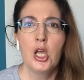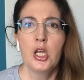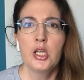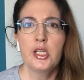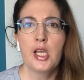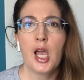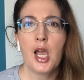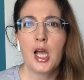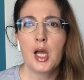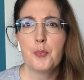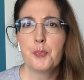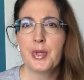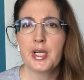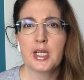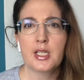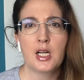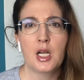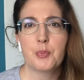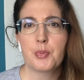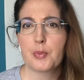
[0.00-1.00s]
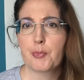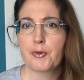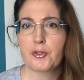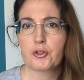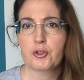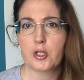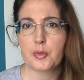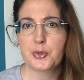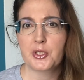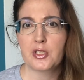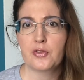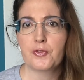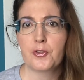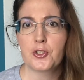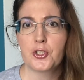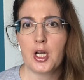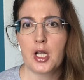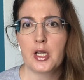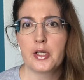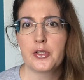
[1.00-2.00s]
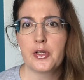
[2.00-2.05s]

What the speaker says: yeah, I'm picking up a prescription for John